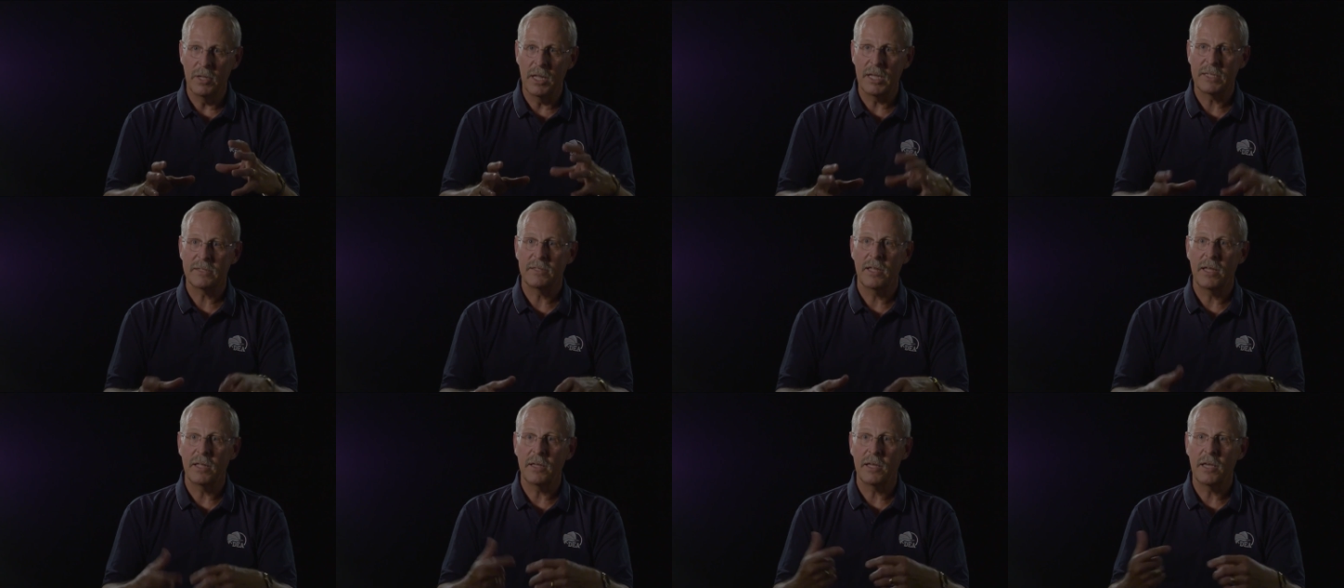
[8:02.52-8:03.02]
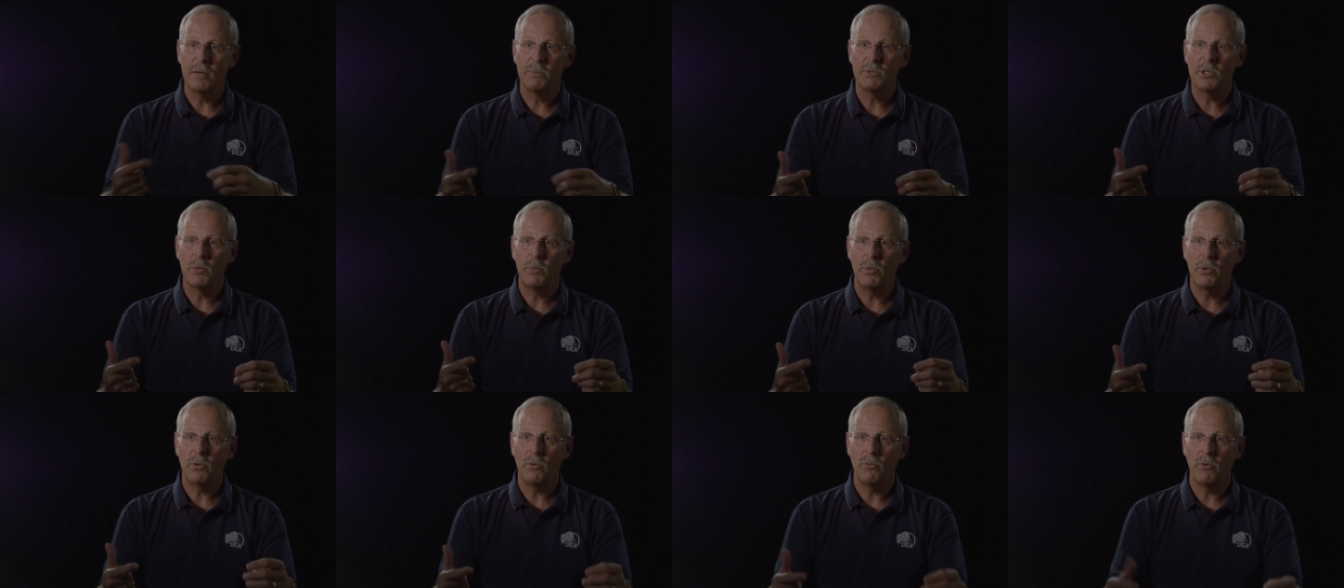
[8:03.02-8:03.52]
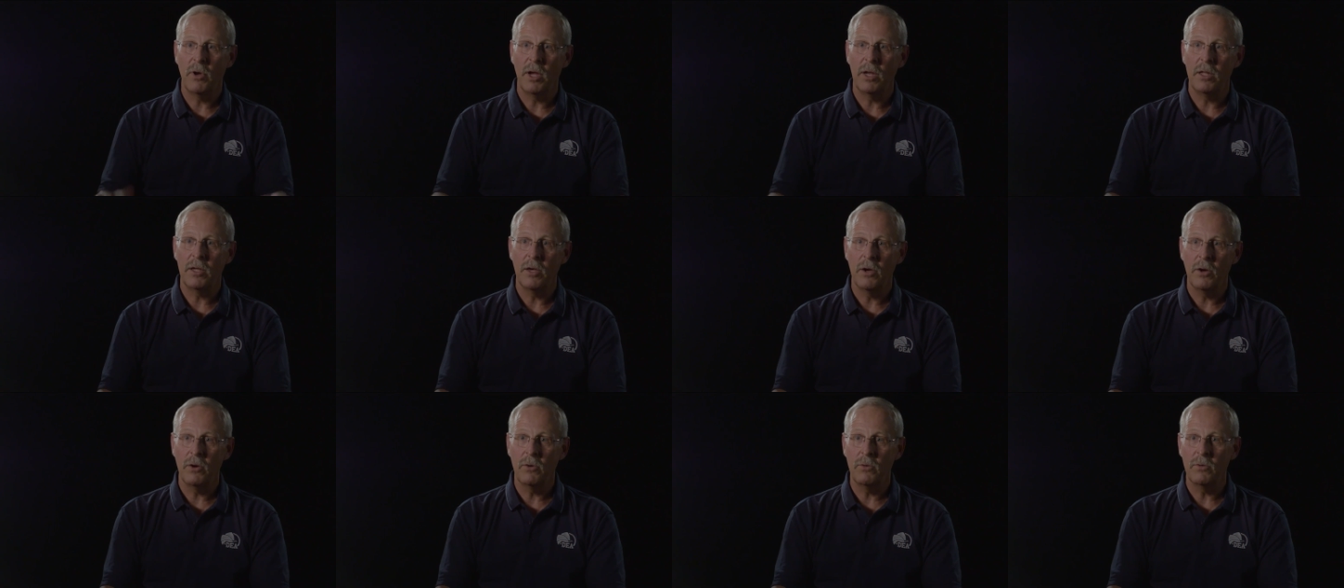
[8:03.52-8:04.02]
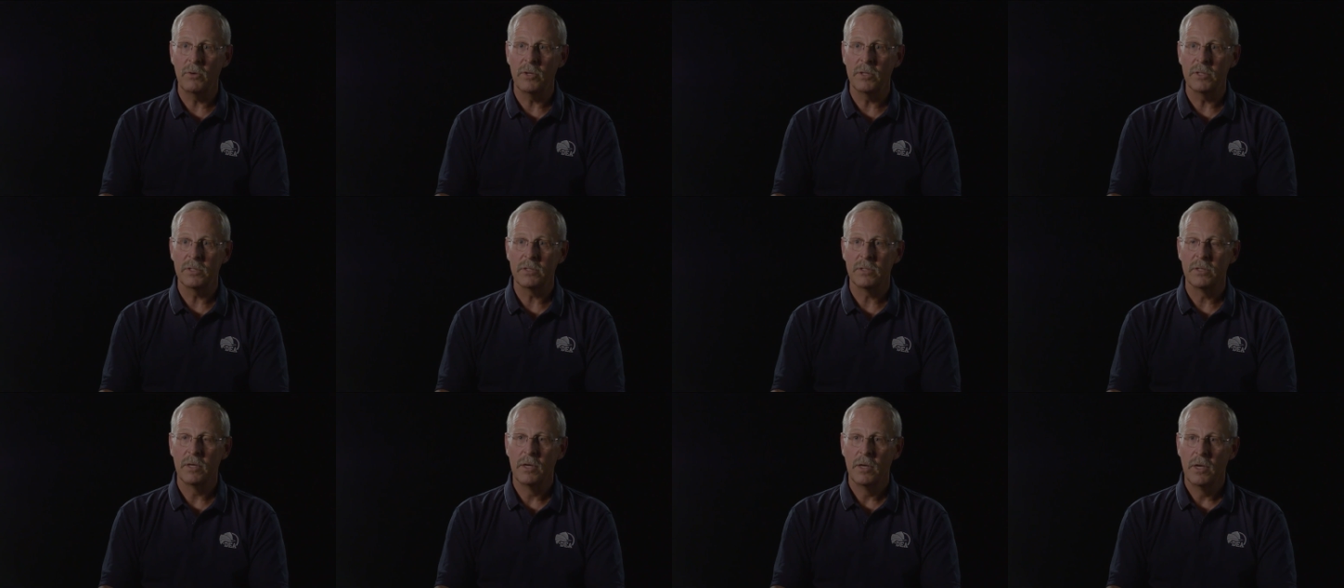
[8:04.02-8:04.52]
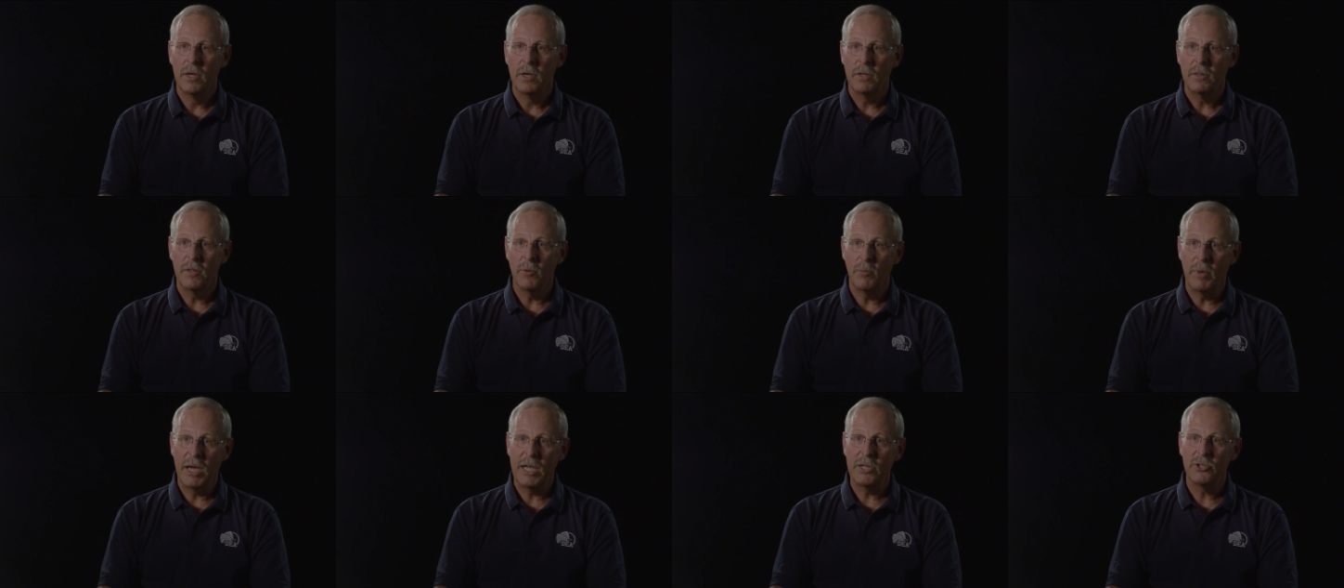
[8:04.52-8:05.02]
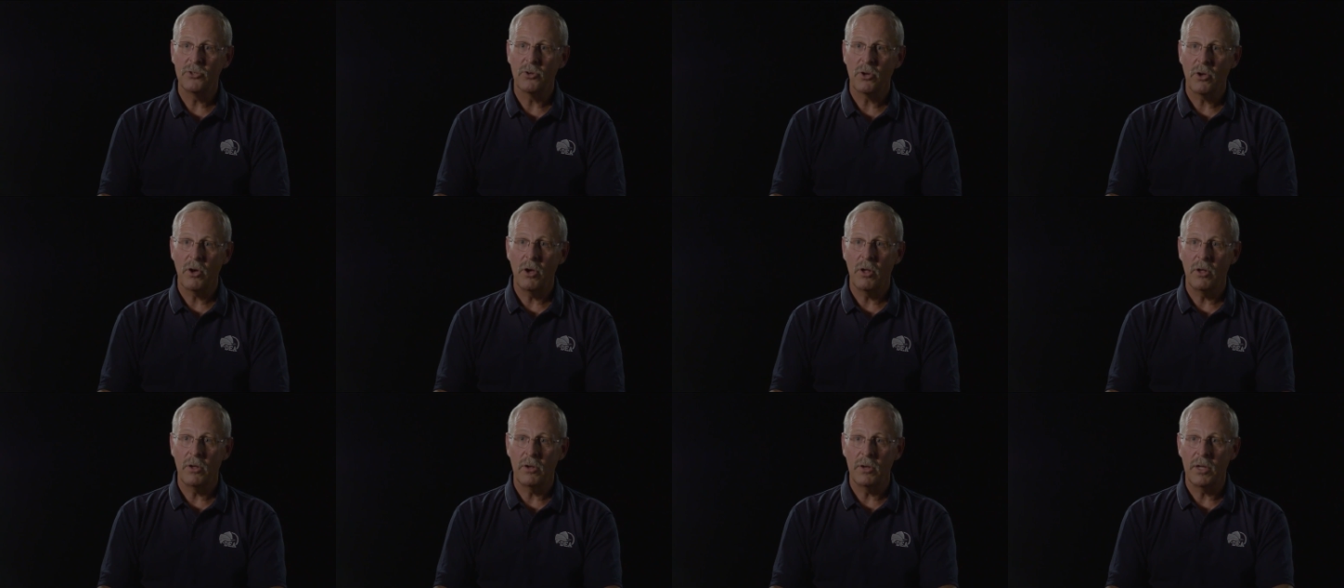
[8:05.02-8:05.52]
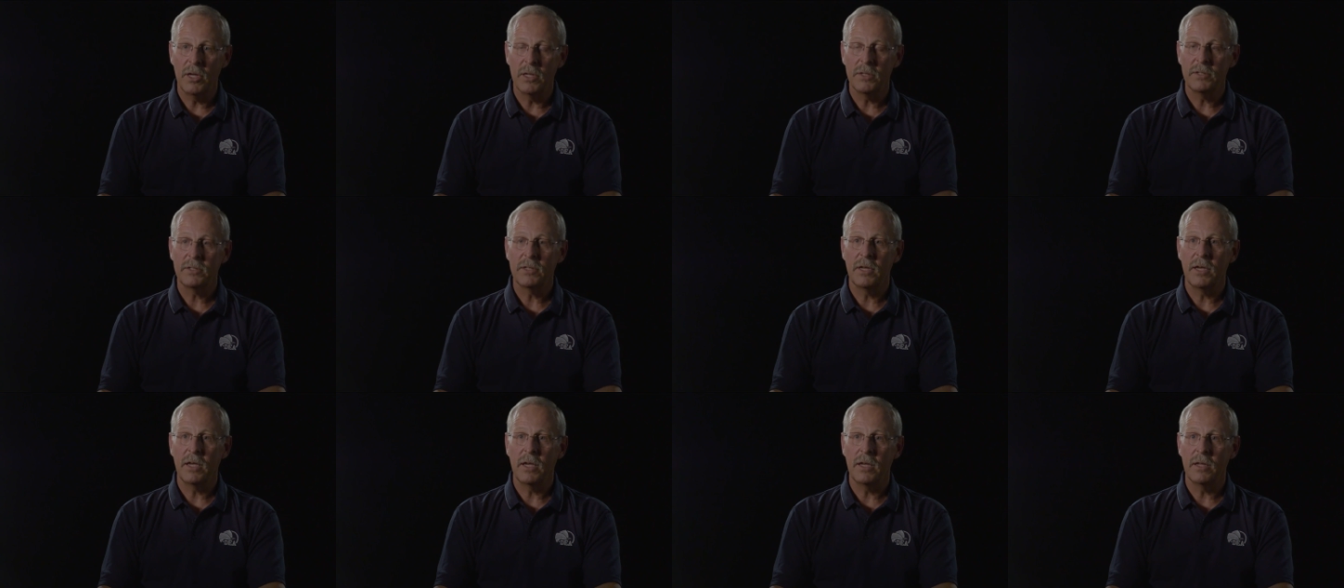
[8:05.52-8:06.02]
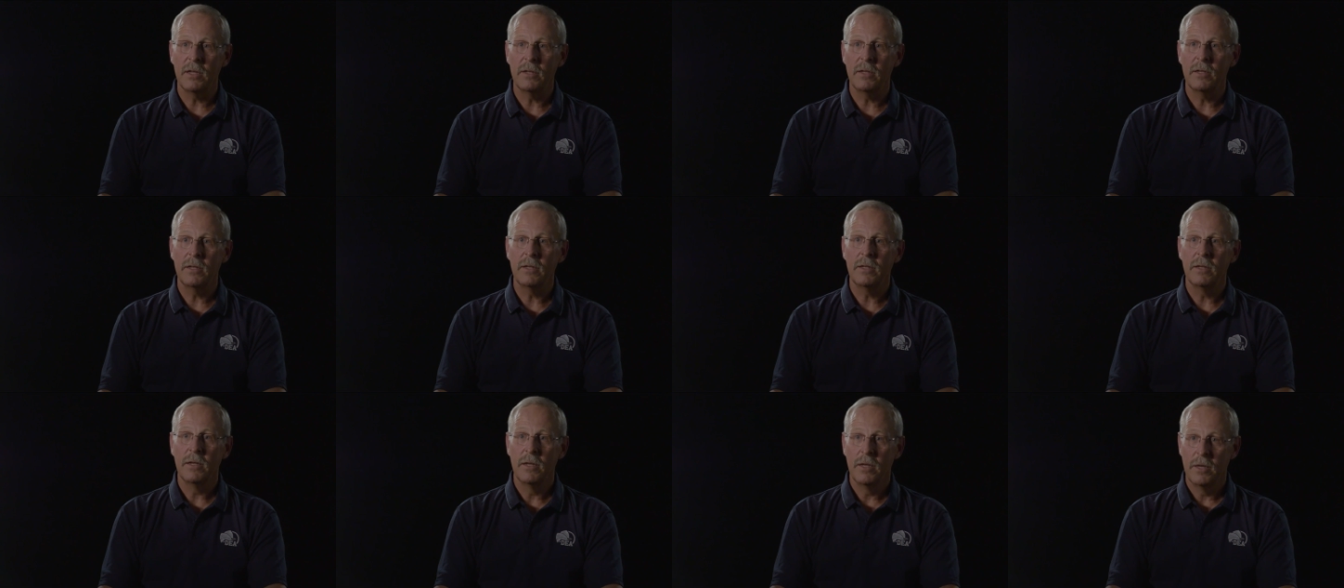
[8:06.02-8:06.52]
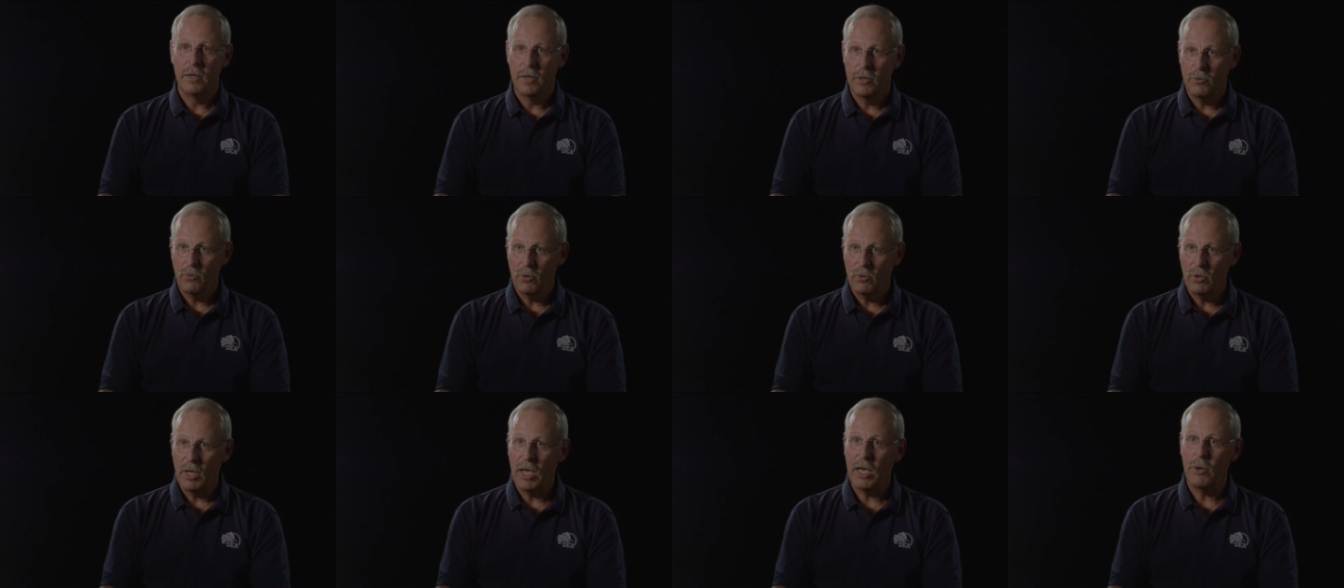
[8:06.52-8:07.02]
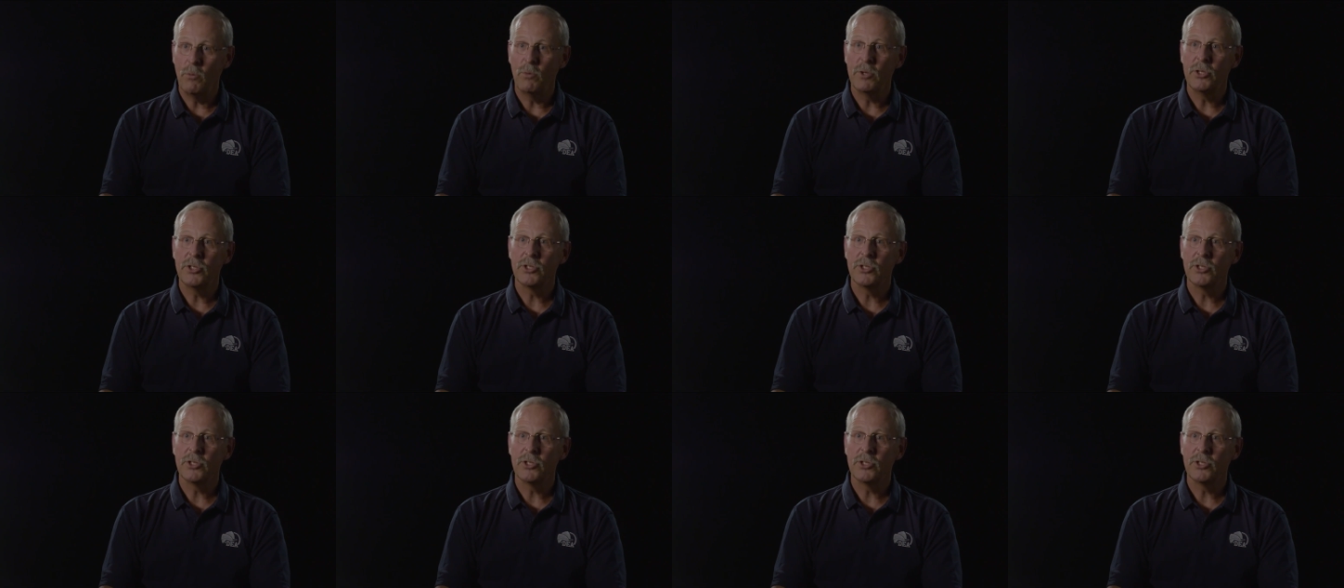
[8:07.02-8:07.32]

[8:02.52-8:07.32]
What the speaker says: the next thing that comes up on the radio is the major calling in saying, hey, we